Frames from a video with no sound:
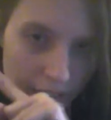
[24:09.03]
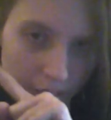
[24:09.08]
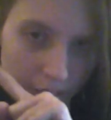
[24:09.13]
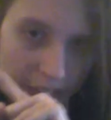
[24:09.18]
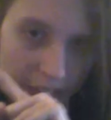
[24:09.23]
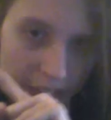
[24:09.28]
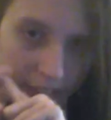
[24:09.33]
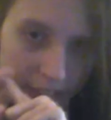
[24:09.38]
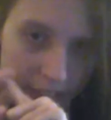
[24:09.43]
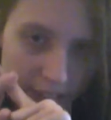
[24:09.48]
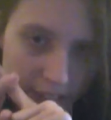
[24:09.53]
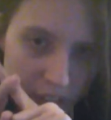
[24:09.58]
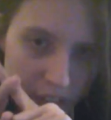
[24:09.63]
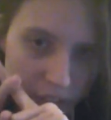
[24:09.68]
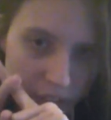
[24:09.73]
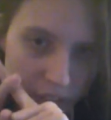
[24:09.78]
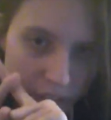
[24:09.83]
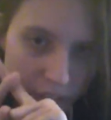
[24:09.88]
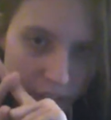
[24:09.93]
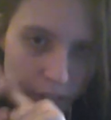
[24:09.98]
Index
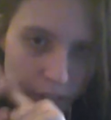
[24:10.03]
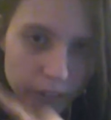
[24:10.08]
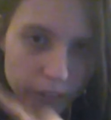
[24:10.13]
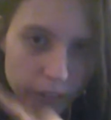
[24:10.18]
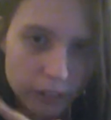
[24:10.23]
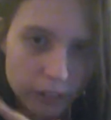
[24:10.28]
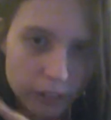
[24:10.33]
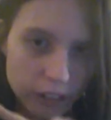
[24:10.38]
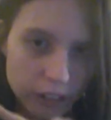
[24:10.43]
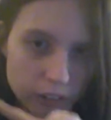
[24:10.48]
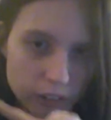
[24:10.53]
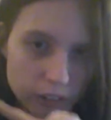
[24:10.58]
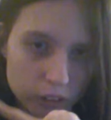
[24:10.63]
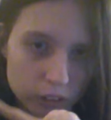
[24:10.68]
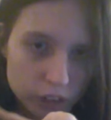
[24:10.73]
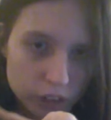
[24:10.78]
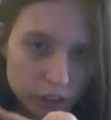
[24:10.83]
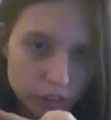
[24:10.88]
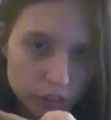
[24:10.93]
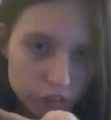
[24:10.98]
finger, and you're
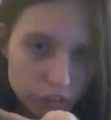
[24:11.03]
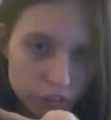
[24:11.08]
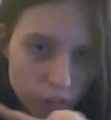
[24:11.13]
just